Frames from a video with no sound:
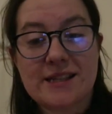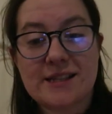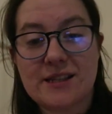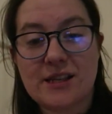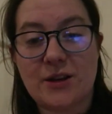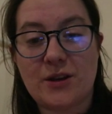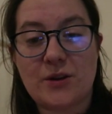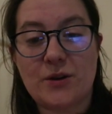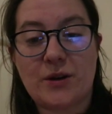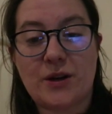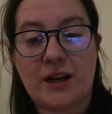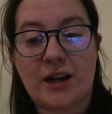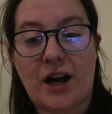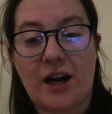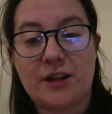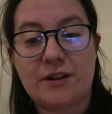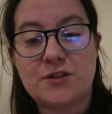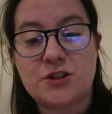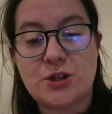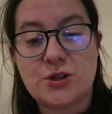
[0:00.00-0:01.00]
so you can
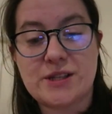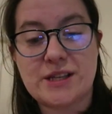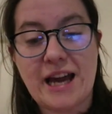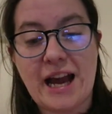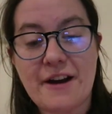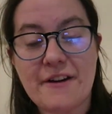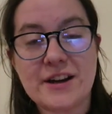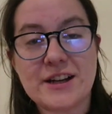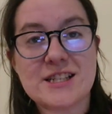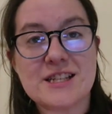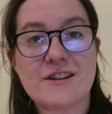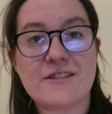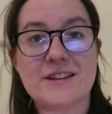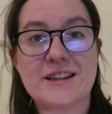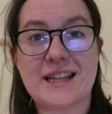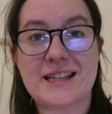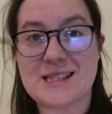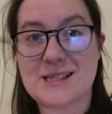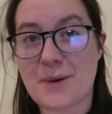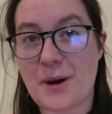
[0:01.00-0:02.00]
kind of choose a character and
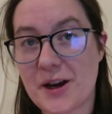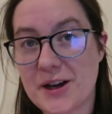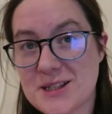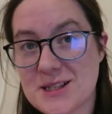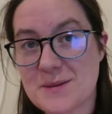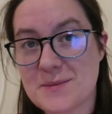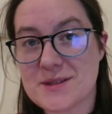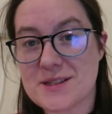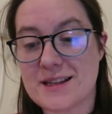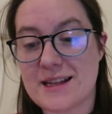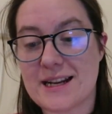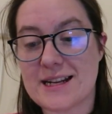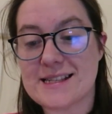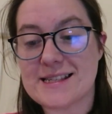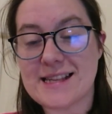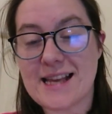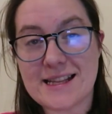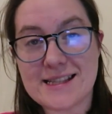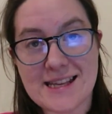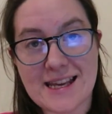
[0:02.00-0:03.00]
then some items and then a
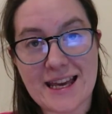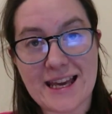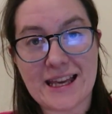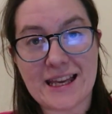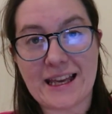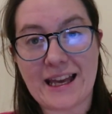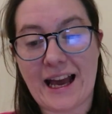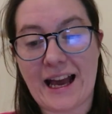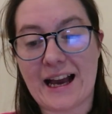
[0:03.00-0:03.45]
setting,